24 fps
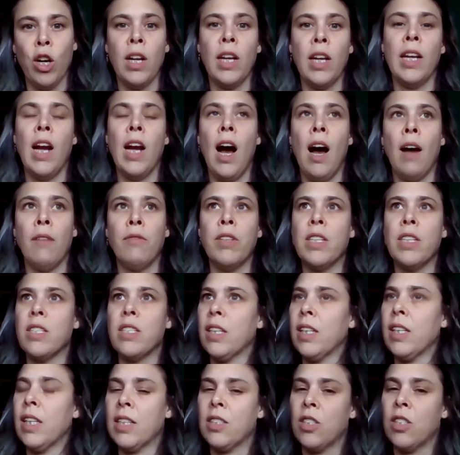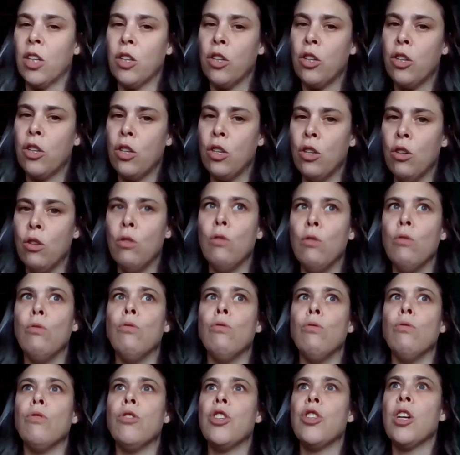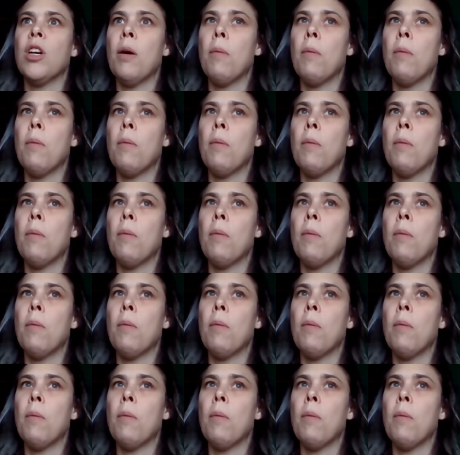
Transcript: And obviously that's a huge